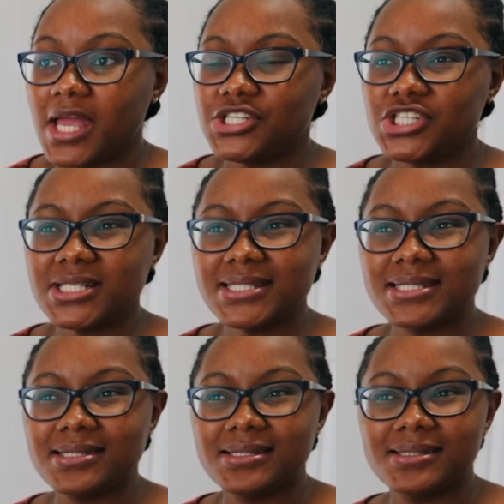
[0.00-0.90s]
it's
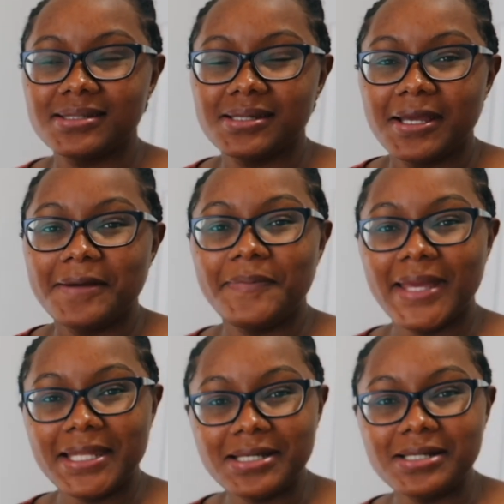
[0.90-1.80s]
just
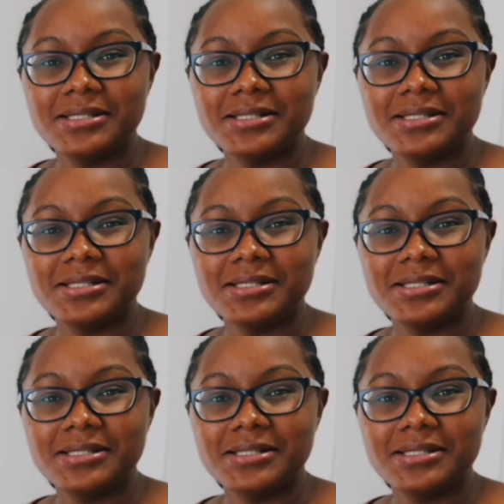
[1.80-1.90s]
been